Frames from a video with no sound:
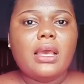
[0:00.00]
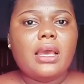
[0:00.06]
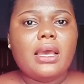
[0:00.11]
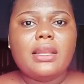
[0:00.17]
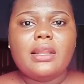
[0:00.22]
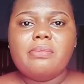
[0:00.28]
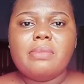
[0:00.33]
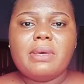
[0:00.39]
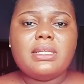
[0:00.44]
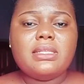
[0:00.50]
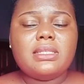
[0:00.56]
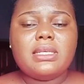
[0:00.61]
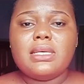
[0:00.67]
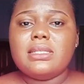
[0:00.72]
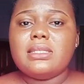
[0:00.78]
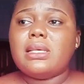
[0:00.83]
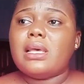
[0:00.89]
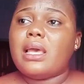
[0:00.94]
And the man
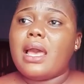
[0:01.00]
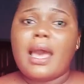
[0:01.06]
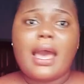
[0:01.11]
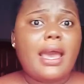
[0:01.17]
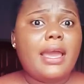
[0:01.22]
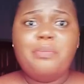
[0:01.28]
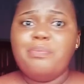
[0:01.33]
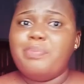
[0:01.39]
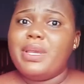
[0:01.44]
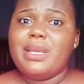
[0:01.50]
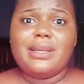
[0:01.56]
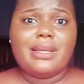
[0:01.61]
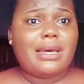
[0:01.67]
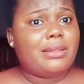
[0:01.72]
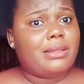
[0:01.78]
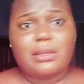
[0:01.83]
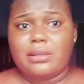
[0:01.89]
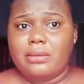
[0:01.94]
says, I am paying
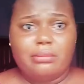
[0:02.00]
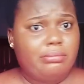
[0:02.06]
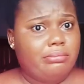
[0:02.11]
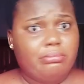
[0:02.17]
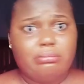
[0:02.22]
nothing.